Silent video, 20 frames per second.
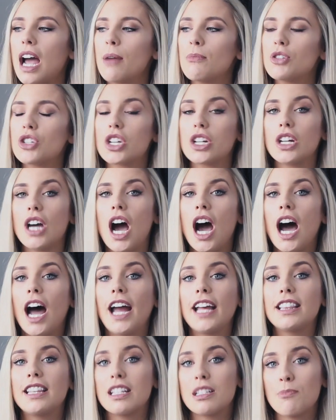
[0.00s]
I'm just gonna
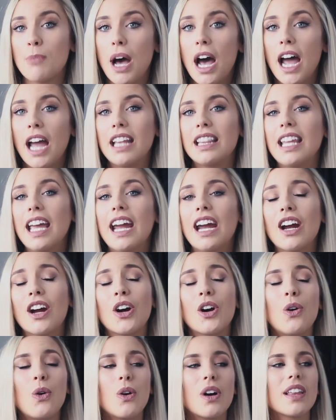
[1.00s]
hide this behind
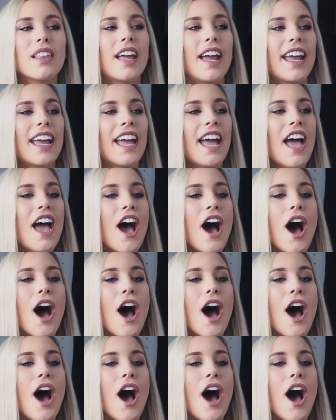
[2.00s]
there, or like,